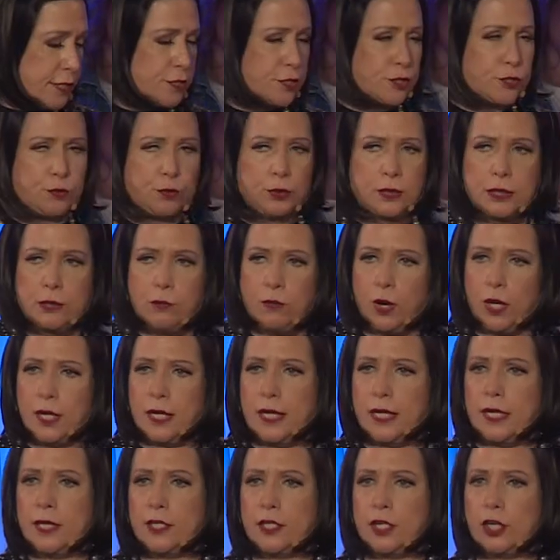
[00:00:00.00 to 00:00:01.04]
just really want to
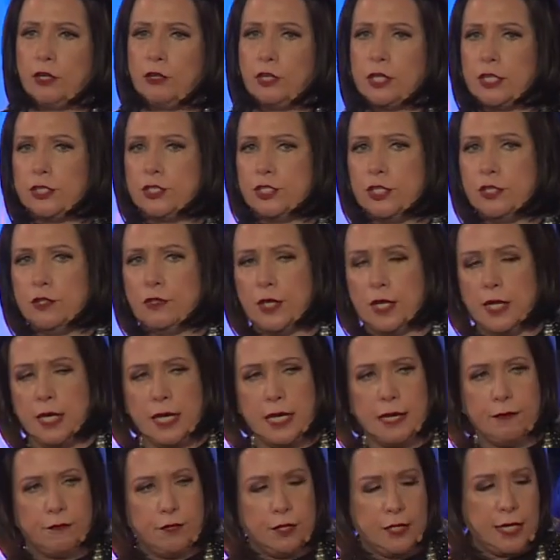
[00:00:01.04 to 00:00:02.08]
encourage you that
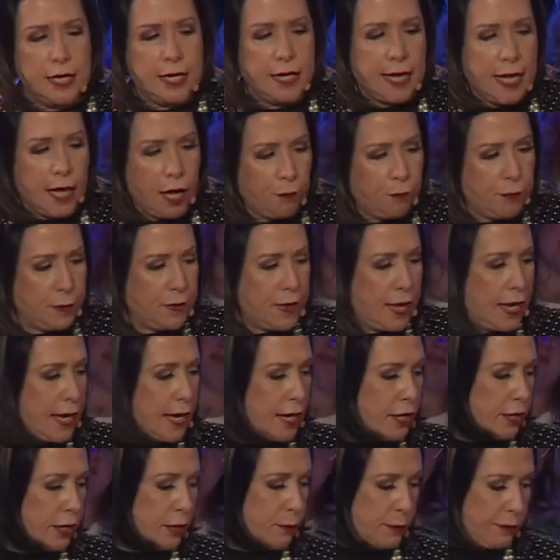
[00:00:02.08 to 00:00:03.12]
if you need help in that
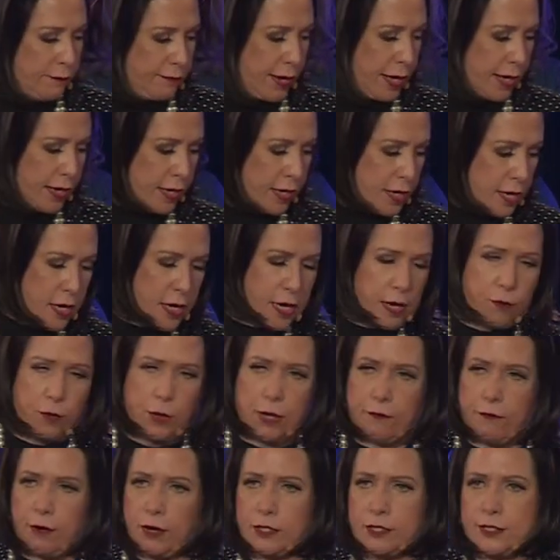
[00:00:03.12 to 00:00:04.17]
area, we've got one
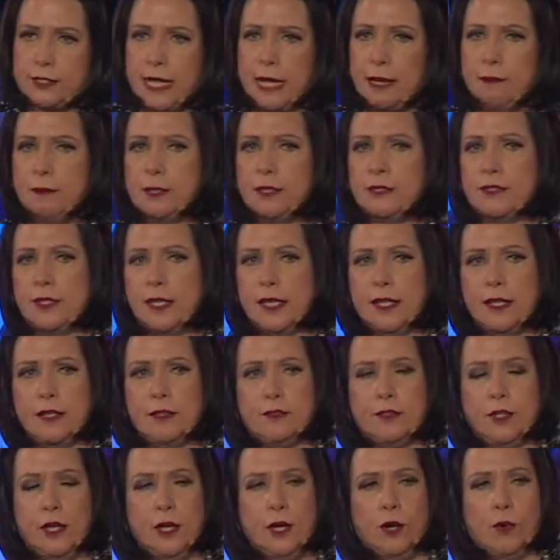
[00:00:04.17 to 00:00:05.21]
of our statements
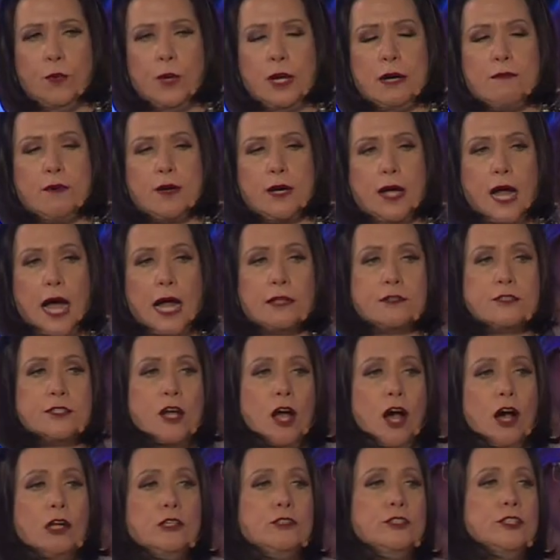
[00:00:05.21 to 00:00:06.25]
is, whatever God's
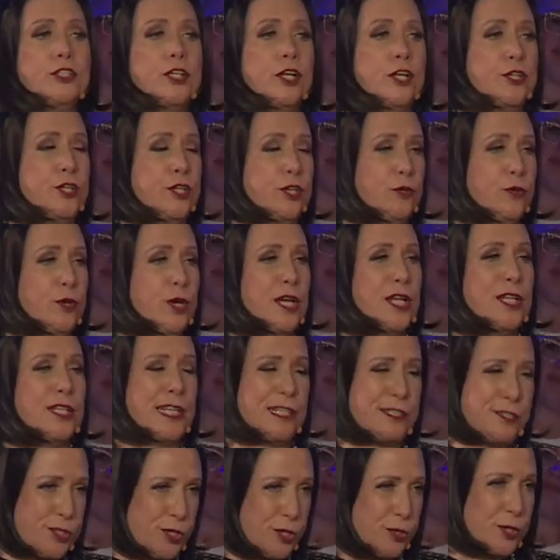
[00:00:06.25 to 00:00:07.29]
called you to do,
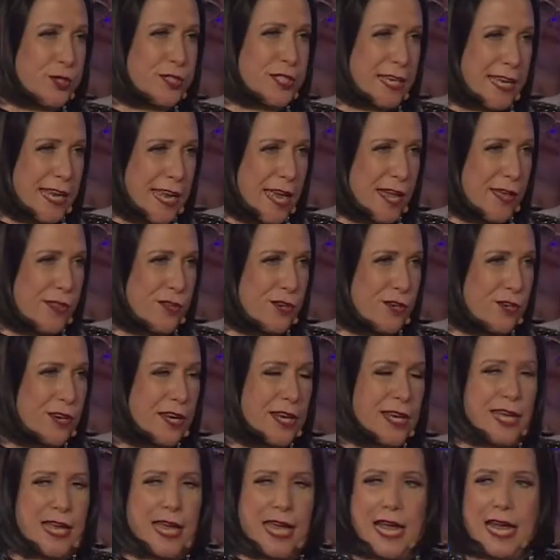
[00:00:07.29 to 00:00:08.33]
let's do it together.
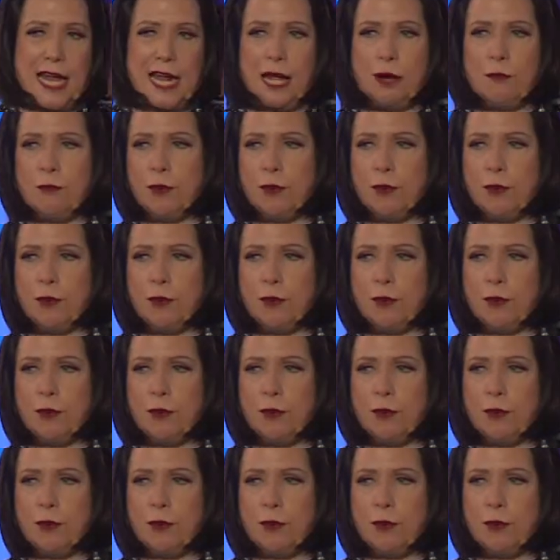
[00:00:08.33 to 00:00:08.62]
And I